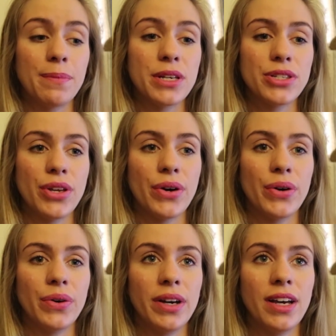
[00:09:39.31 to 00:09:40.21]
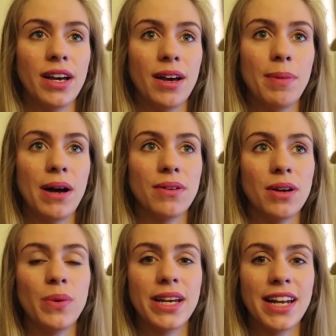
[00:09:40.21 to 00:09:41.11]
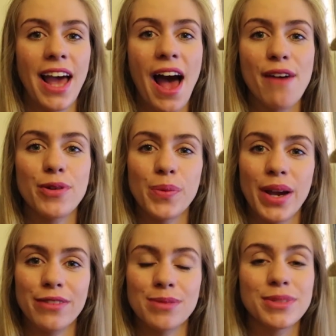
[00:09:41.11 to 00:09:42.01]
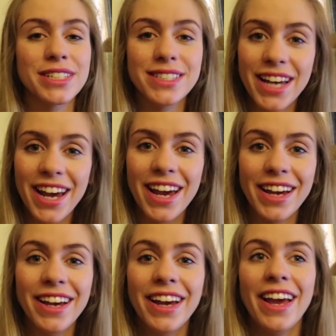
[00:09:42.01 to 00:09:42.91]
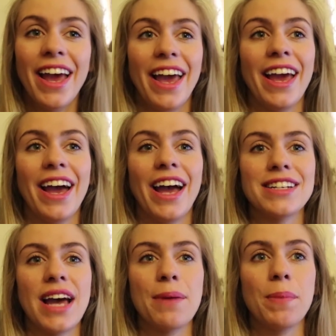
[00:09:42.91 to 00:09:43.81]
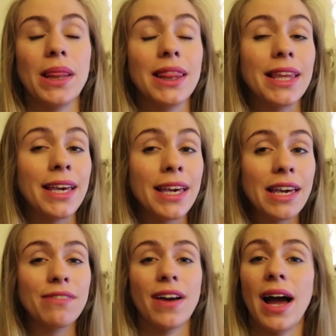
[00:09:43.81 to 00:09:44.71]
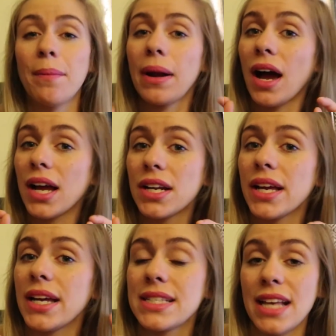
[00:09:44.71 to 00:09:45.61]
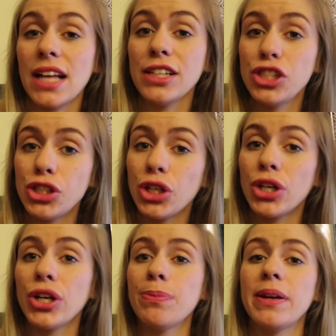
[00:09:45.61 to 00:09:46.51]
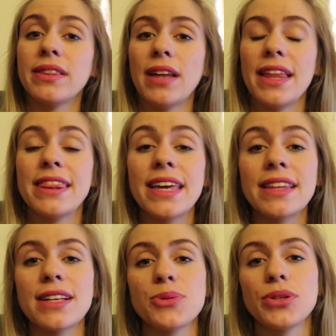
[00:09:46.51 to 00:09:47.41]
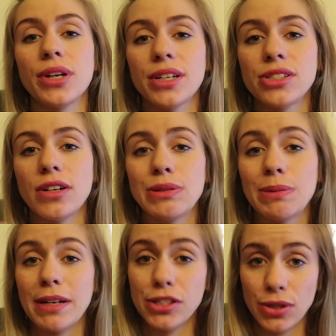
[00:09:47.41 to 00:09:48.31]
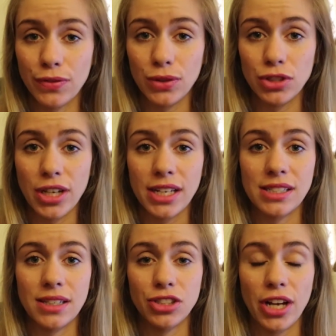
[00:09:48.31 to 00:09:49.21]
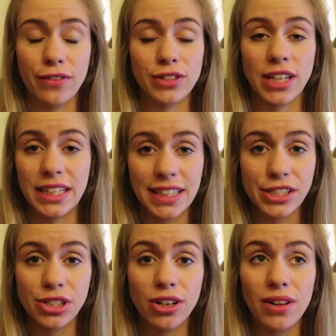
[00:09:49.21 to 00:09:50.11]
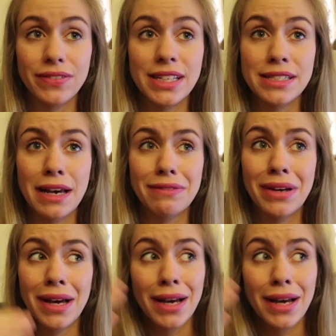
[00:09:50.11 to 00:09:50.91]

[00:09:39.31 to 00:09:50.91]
So about a week and a half away from today. And I believe, I'm not exactly sure, but I think that's when they're going to start doing my cervical checks to check for dilation and all of that stuff.